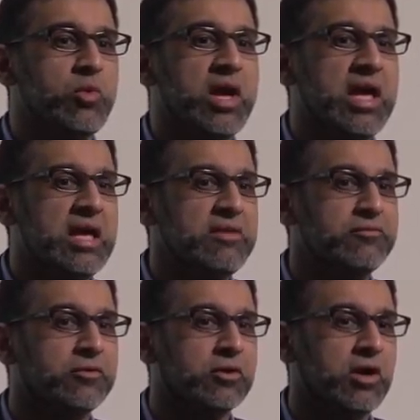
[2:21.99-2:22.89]

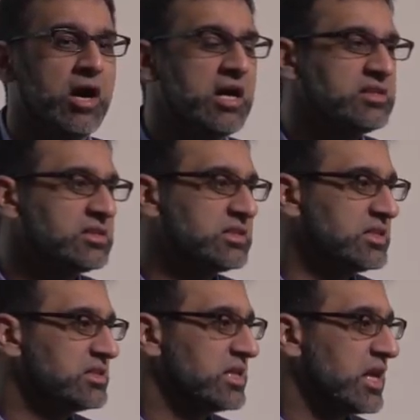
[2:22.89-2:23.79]
way for us
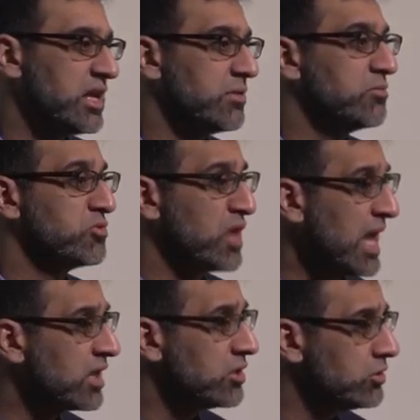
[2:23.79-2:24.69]
to say
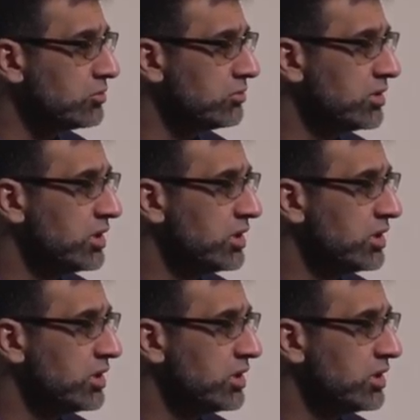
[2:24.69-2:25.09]
thank you